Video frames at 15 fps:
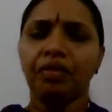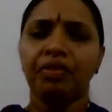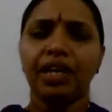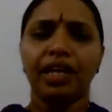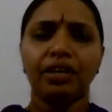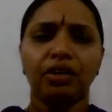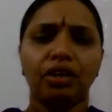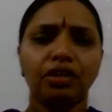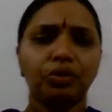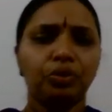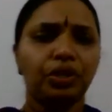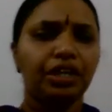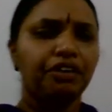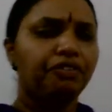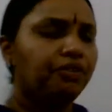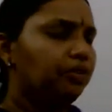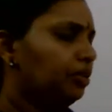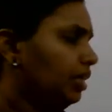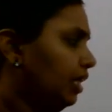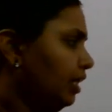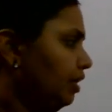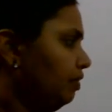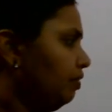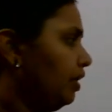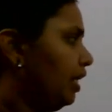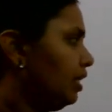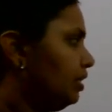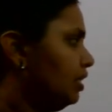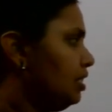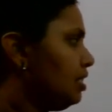We are not going for it. We
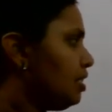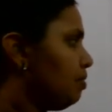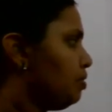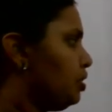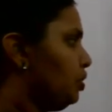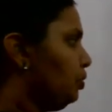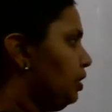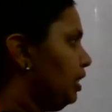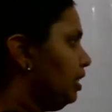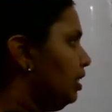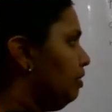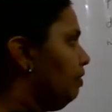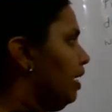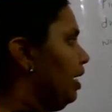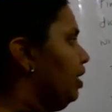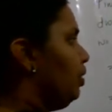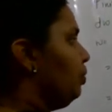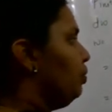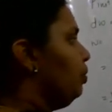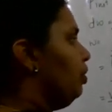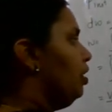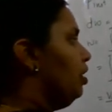are just substituting the value